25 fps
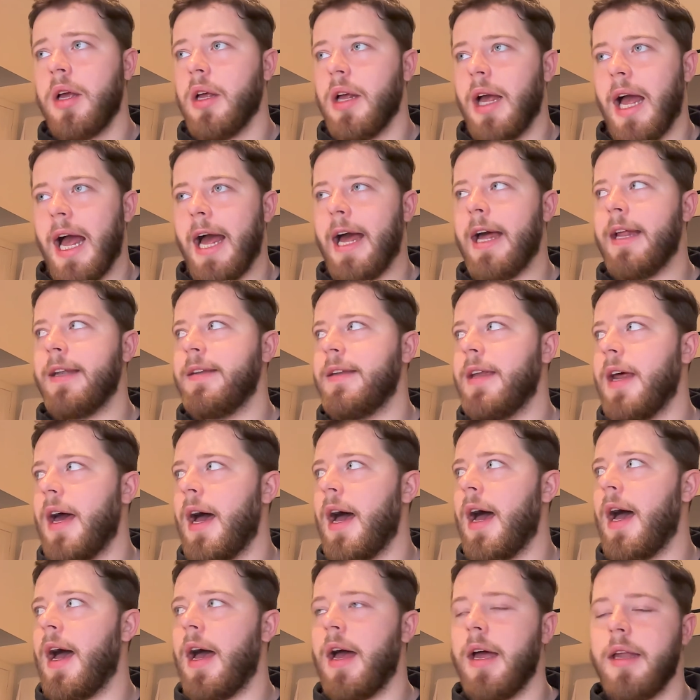And
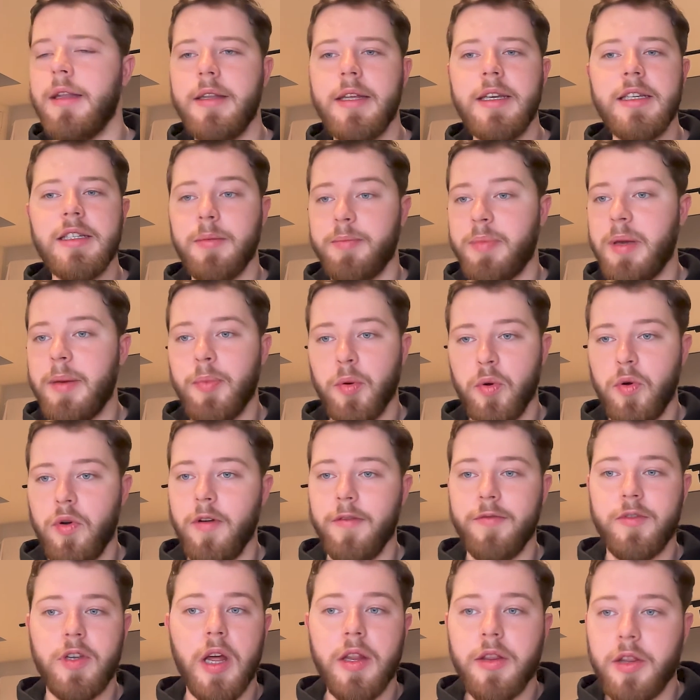these are people who
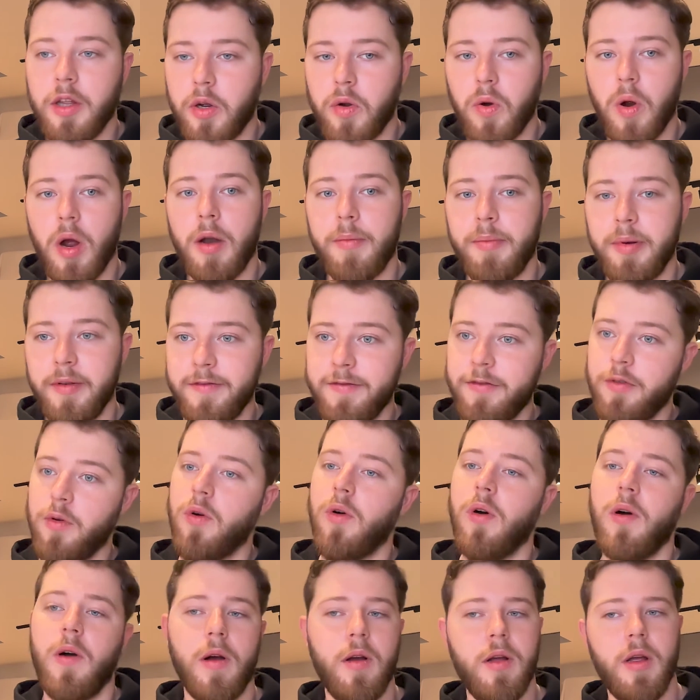have done the grant
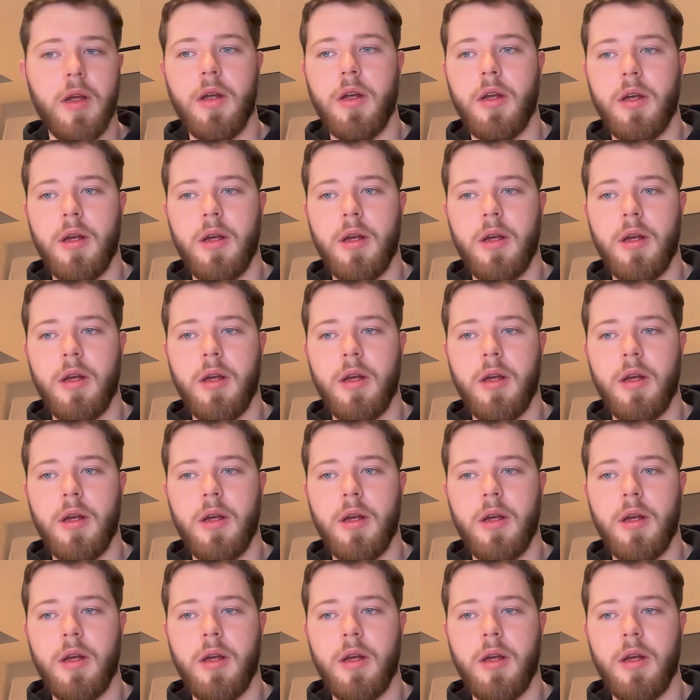before,